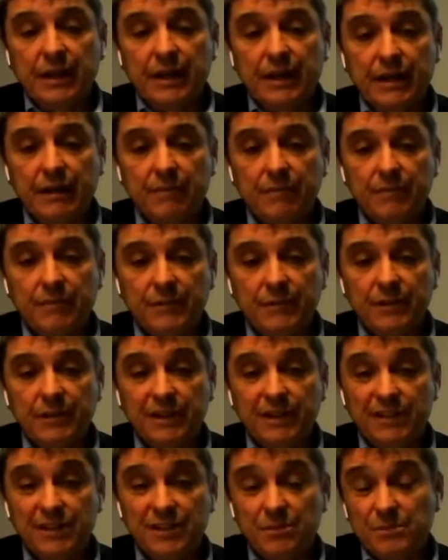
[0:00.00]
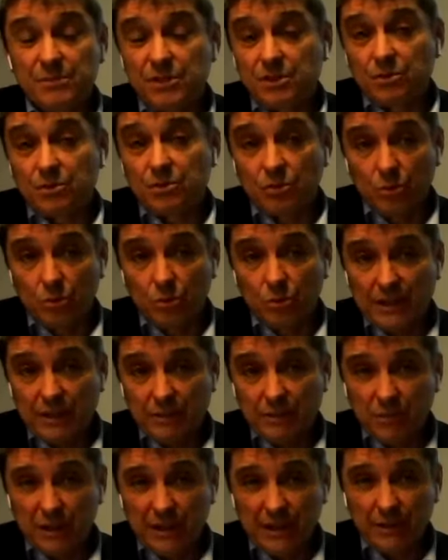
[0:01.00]
In terms of the role we
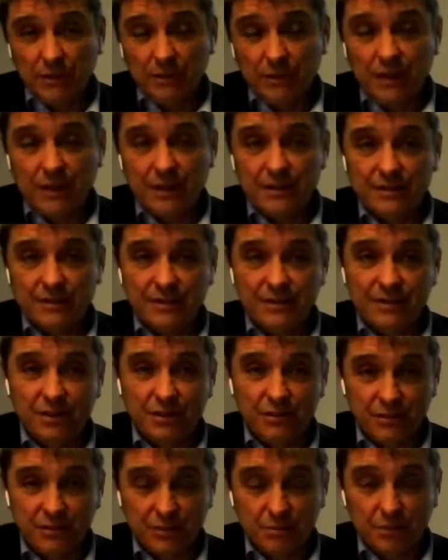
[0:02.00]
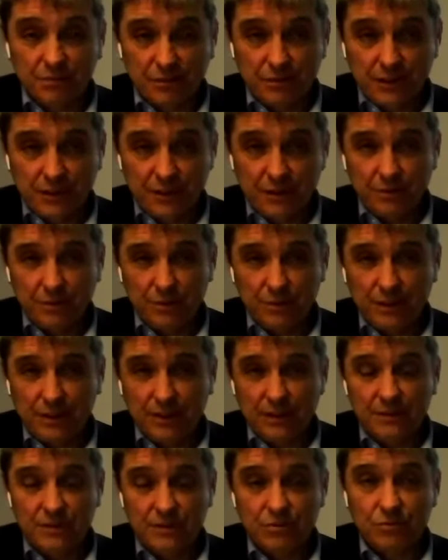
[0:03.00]
can play as a service provider, we
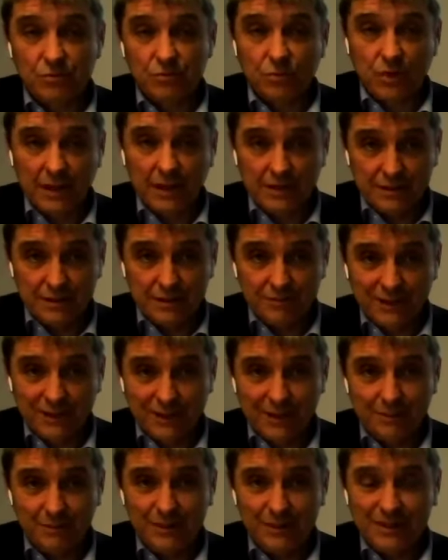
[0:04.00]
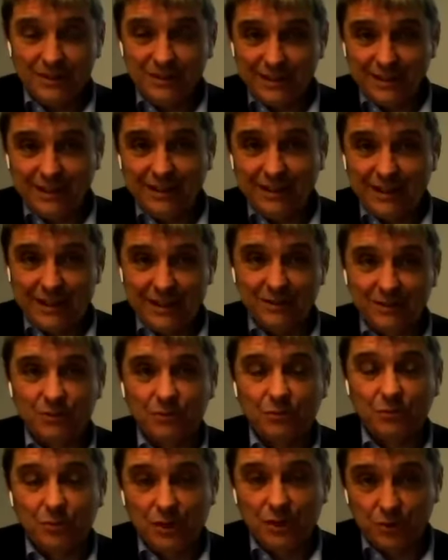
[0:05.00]
think it's relatively limited in that
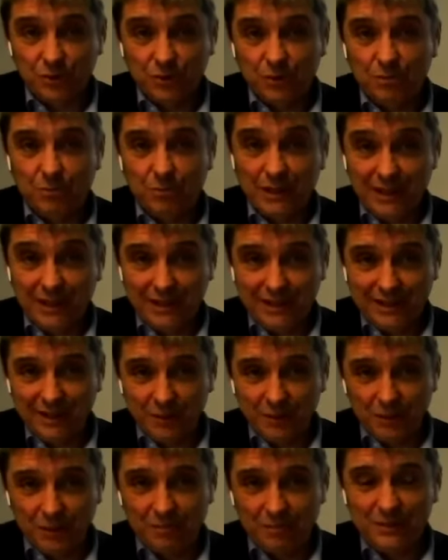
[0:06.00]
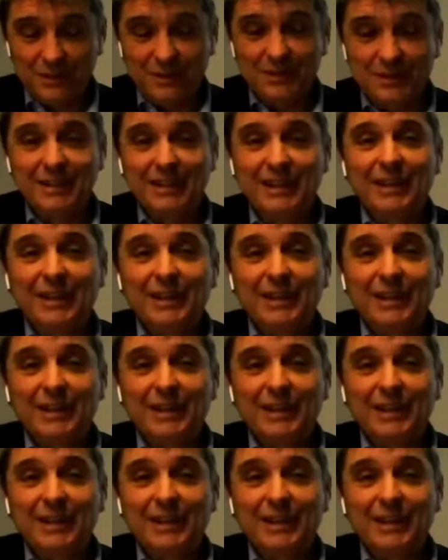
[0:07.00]
we don't build the equipment.